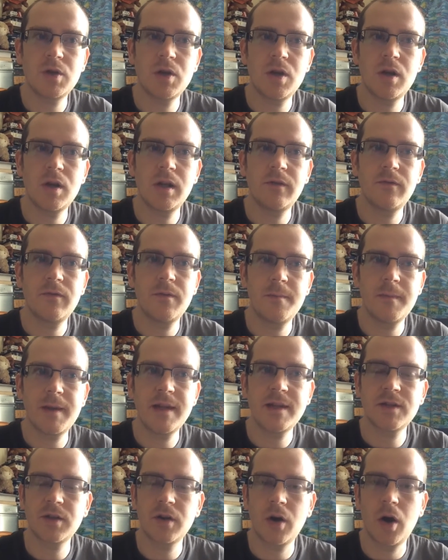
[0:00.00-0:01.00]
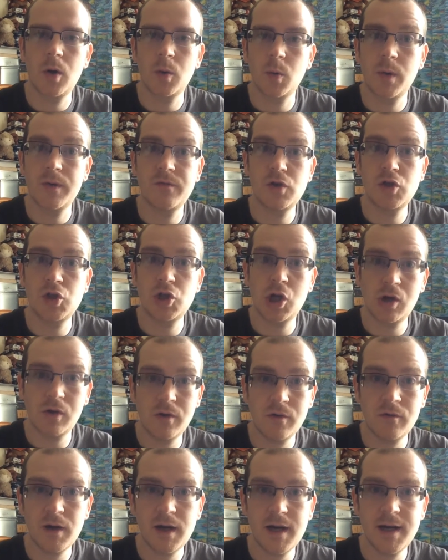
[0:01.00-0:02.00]
journey for me started with
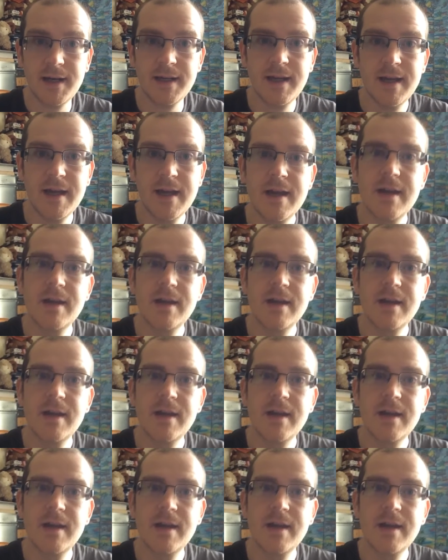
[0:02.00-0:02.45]
Durianrider.